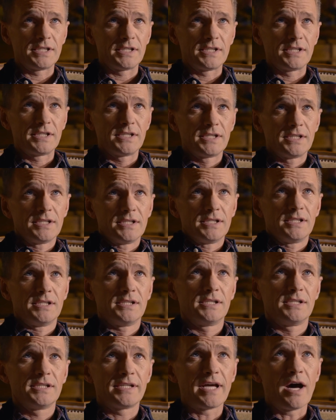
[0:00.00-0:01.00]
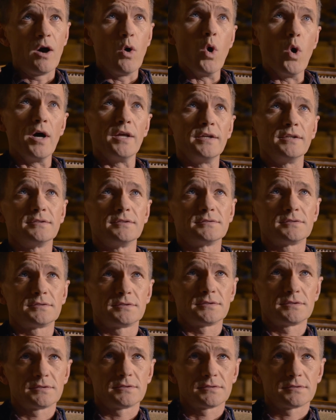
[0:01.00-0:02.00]
because they are no longer in the
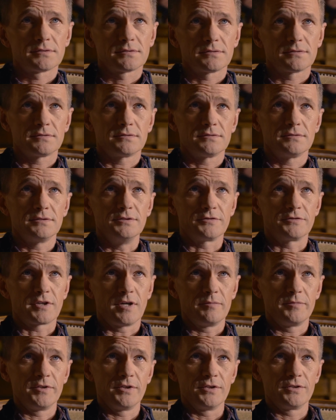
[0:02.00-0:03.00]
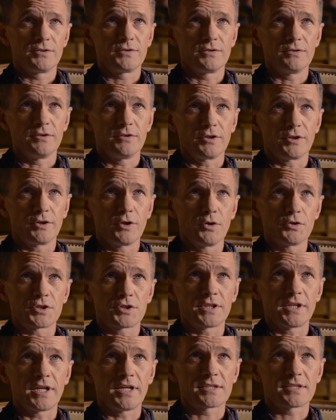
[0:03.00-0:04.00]
pods. The analyst
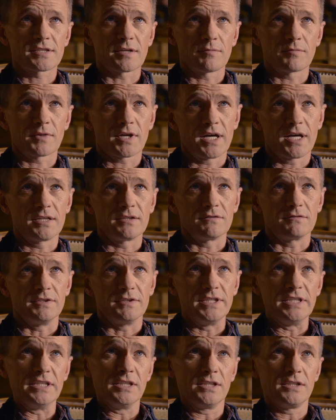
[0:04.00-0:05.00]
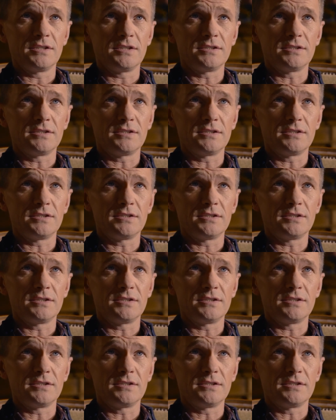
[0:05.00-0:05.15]
tells Neo and Trinity that they